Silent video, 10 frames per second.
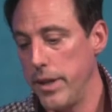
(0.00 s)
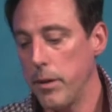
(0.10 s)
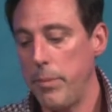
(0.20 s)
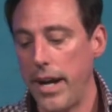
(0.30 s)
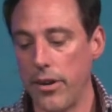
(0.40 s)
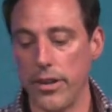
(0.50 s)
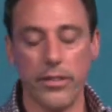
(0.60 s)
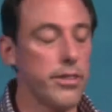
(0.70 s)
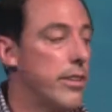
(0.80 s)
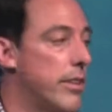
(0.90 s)
Being a
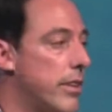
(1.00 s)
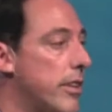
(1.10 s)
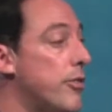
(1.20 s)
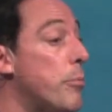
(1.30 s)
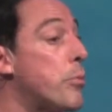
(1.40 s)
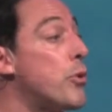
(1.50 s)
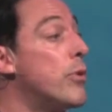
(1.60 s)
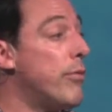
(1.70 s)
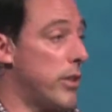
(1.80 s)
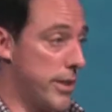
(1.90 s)
parent is a
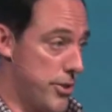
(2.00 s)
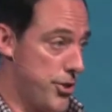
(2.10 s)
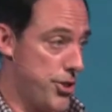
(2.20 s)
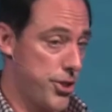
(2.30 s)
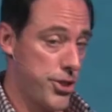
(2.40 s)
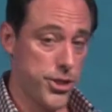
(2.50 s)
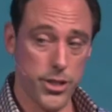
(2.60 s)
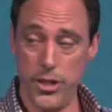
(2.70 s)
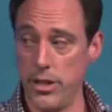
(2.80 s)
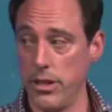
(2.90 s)

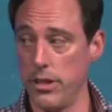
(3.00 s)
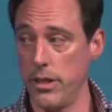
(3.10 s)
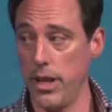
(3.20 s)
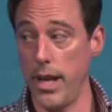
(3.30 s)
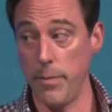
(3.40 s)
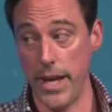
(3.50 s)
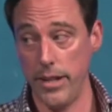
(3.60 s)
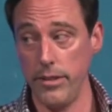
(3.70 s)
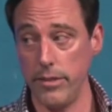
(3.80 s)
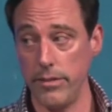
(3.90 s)
privilege.
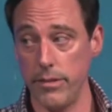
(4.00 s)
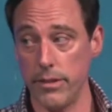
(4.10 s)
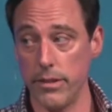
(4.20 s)
Amen?